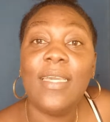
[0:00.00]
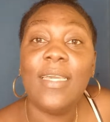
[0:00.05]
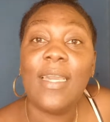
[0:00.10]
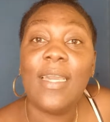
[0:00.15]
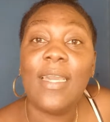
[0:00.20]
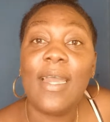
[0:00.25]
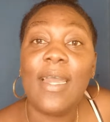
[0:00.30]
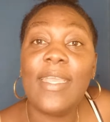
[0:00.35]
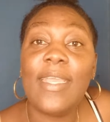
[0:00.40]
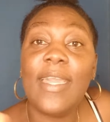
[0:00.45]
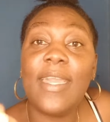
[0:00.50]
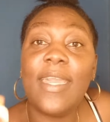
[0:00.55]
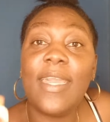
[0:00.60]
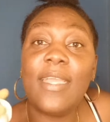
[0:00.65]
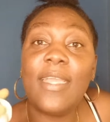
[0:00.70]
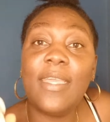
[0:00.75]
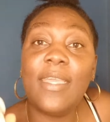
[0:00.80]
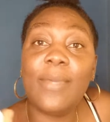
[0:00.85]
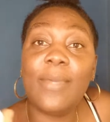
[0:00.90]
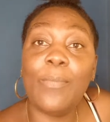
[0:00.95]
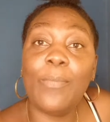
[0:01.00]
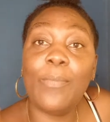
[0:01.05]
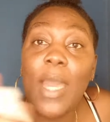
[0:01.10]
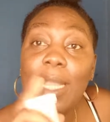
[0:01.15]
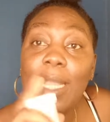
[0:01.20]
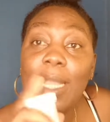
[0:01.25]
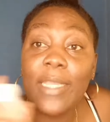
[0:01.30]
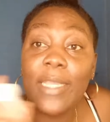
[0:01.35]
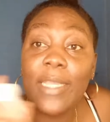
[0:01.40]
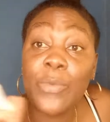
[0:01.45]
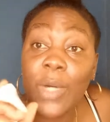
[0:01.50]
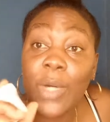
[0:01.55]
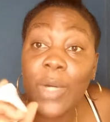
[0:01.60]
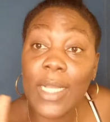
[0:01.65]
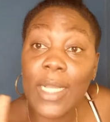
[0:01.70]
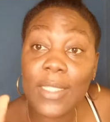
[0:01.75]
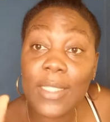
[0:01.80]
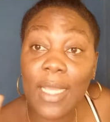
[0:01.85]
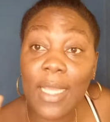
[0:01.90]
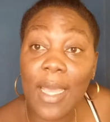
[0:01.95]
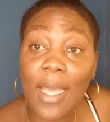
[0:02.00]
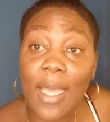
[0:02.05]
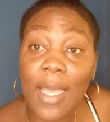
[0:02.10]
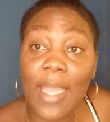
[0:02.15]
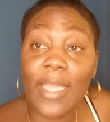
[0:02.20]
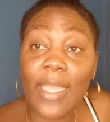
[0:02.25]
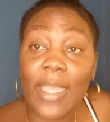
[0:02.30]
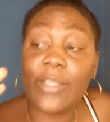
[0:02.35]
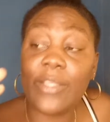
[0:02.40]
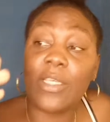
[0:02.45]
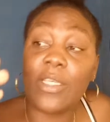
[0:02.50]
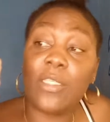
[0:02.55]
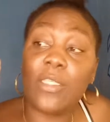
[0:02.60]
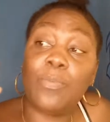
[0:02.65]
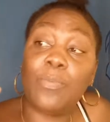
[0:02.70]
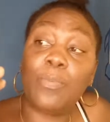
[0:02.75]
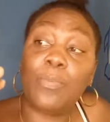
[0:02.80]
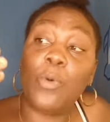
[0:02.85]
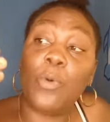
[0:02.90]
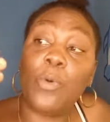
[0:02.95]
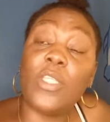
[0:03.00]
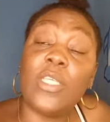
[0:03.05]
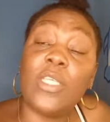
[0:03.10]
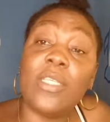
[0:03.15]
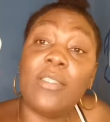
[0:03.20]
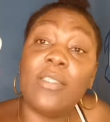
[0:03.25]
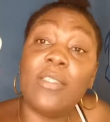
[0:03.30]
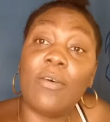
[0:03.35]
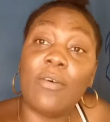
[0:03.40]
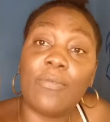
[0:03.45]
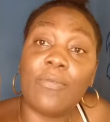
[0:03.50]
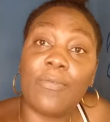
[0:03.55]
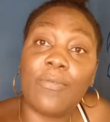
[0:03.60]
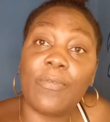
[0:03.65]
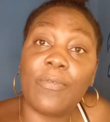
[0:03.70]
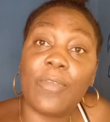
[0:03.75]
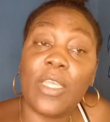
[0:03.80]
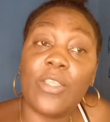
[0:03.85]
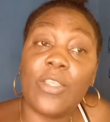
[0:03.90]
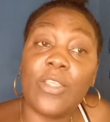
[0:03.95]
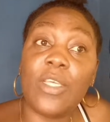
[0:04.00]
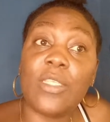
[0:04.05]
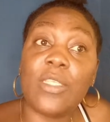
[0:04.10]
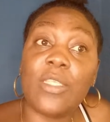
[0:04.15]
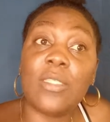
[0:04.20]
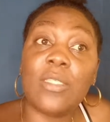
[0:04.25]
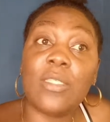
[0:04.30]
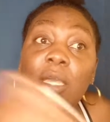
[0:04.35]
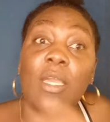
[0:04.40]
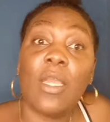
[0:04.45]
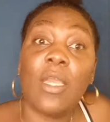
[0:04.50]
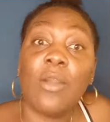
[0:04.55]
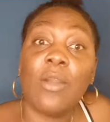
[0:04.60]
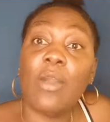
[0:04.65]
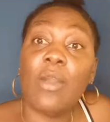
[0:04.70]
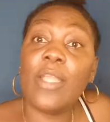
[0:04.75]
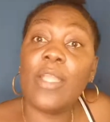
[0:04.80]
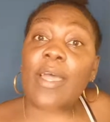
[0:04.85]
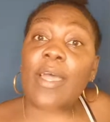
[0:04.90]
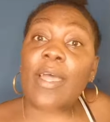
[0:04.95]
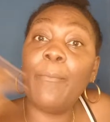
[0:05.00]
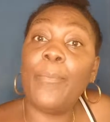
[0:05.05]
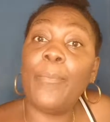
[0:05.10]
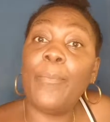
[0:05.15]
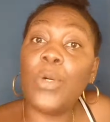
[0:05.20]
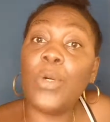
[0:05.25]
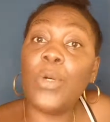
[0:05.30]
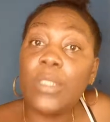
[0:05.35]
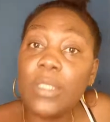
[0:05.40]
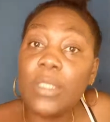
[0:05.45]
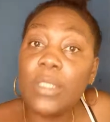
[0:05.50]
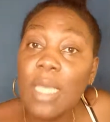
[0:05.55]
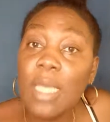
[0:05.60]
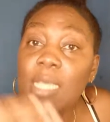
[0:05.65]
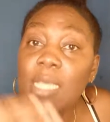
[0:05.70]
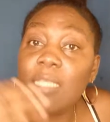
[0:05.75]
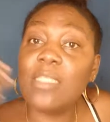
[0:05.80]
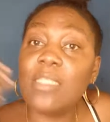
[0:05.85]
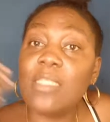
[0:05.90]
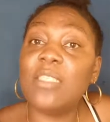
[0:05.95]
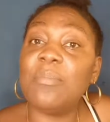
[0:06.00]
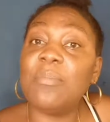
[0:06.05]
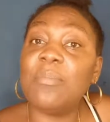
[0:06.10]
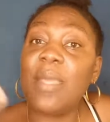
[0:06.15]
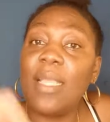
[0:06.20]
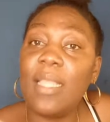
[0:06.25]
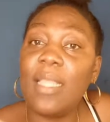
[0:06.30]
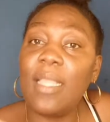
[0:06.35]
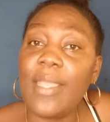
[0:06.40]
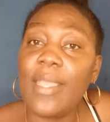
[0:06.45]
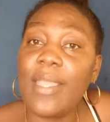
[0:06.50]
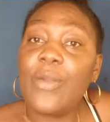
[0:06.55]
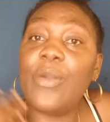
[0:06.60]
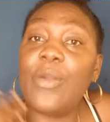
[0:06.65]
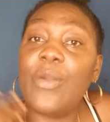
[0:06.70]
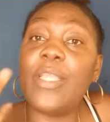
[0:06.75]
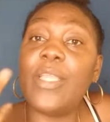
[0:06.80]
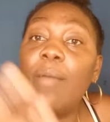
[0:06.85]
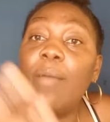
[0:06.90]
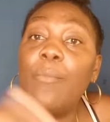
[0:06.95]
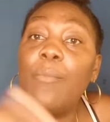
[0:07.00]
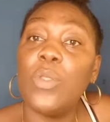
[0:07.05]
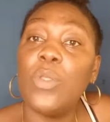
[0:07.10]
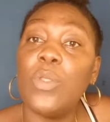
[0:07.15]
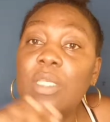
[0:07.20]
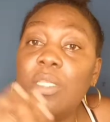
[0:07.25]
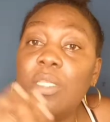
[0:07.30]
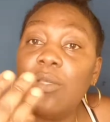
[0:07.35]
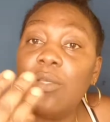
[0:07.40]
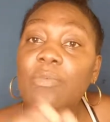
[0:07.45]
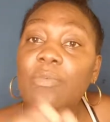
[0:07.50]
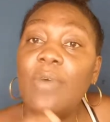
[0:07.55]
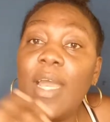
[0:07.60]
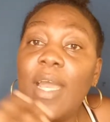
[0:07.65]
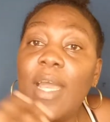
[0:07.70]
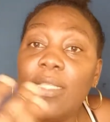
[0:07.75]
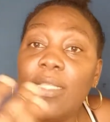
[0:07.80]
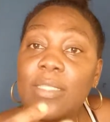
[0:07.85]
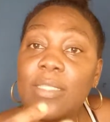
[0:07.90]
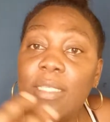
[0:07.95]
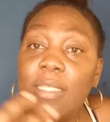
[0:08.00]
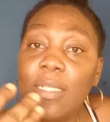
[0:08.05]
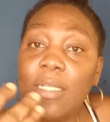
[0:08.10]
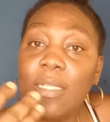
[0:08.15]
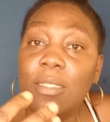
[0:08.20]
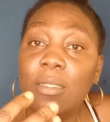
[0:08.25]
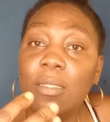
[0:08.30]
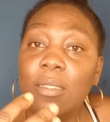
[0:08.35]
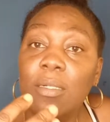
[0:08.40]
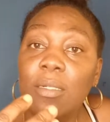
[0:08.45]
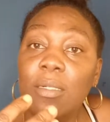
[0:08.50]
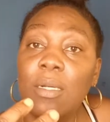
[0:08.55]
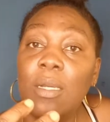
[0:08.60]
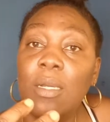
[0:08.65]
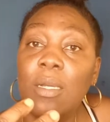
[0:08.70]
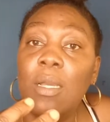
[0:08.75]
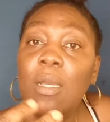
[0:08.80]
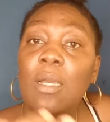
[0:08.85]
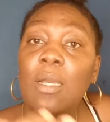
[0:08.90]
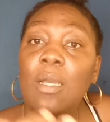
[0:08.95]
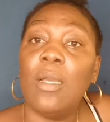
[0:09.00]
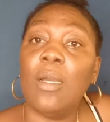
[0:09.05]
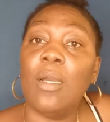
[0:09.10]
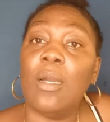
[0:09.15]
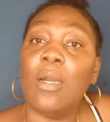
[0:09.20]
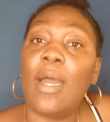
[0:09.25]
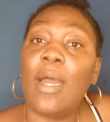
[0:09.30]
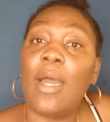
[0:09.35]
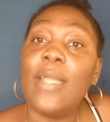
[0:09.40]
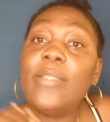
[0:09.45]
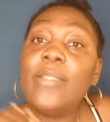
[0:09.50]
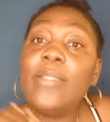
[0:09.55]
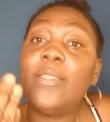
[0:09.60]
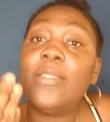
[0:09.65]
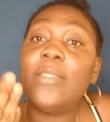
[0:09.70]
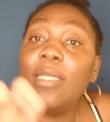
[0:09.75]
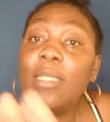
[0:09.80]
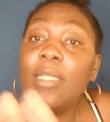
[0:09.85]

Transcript: and you get the boiling water and you just put enough. You just going and put a smell and you're going and put enough until until